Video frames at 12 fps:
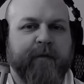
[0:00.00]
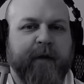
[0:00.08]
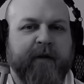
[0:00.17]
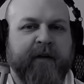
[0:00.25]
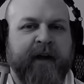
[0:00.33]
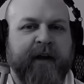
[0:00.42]
about
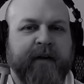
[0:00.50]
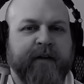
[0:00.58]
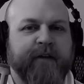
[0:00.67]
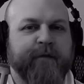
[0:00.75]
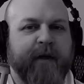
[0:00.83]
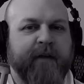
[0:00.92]
today
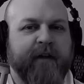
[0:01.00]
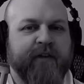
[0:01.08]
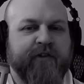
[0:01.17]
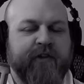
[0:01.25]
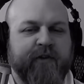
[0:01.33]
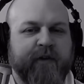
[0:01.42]
is my
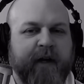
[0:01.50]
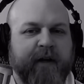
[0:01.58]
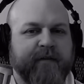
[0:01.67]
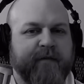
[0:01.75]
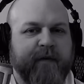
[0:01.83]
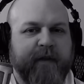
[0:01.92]
Dungeons &
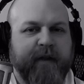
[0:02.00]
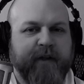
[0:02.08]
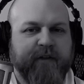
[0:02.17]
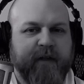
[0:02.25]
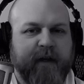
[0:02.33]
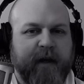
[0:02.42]
Dragons 5th
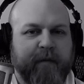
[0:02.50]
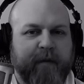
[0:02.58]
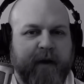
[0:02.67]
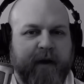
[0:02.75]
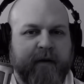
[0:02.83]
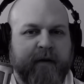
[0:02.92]
edition
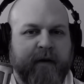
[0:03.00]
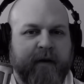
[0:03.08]
campaign.